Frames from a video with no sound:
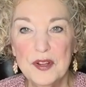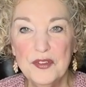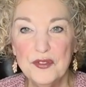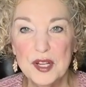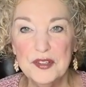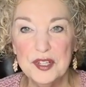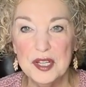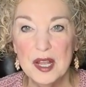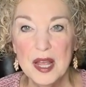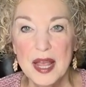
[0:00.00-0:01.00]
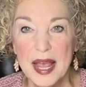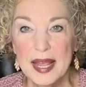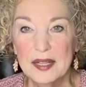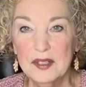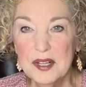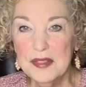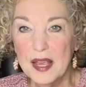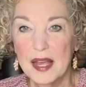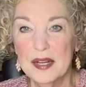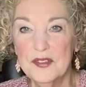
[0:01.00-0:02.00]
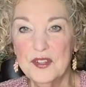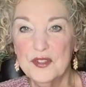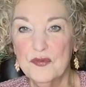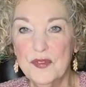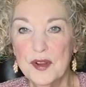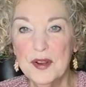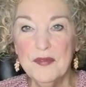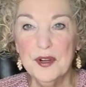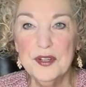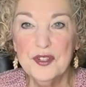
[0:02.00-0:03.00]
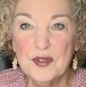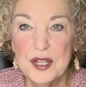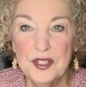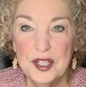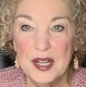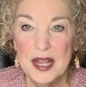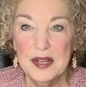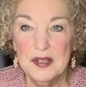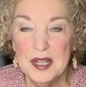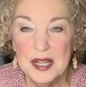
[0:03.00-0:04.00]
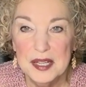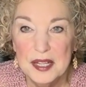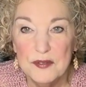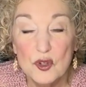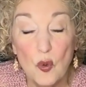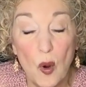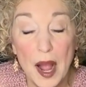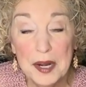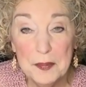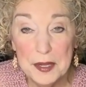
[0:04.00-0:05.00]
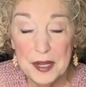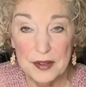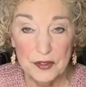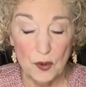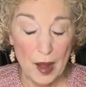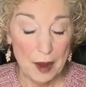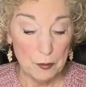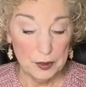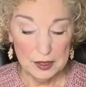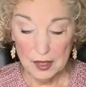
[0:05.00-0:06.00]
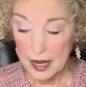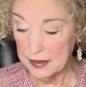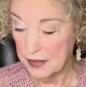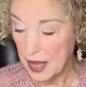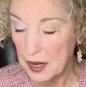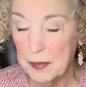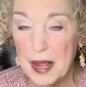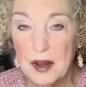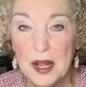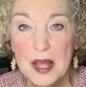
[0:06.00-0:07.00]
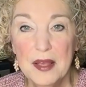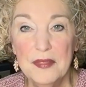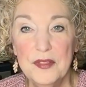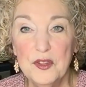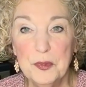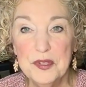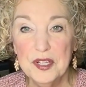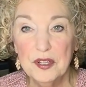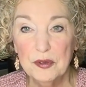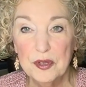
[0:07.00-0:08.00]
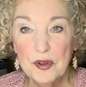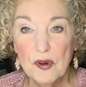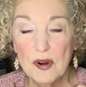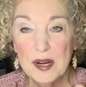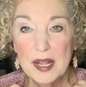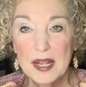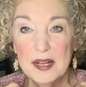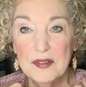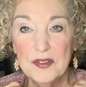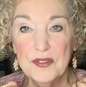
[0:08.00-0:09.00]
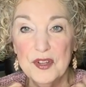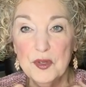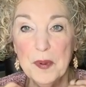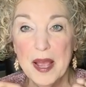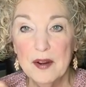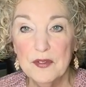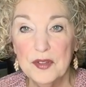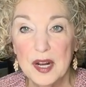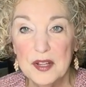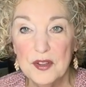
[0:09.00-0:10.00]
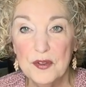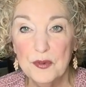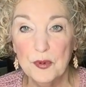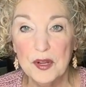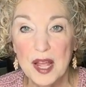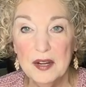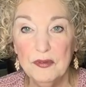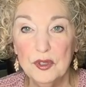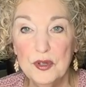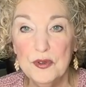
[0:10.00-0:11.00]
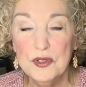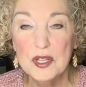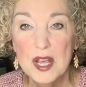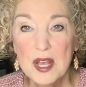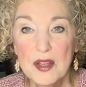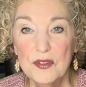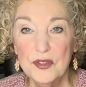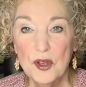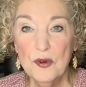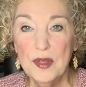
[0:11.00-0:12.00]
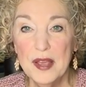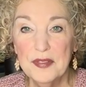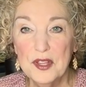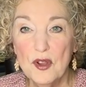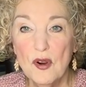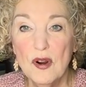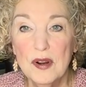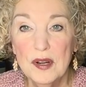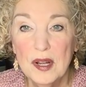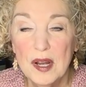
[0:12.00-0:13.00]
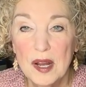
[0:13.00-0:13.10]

stretchy. And look at that, it's just very, very stretchy, and it gives quite a bit. So I really like that about this particular yarn. And the stitch patterns that I use were kind of loose so that the yarn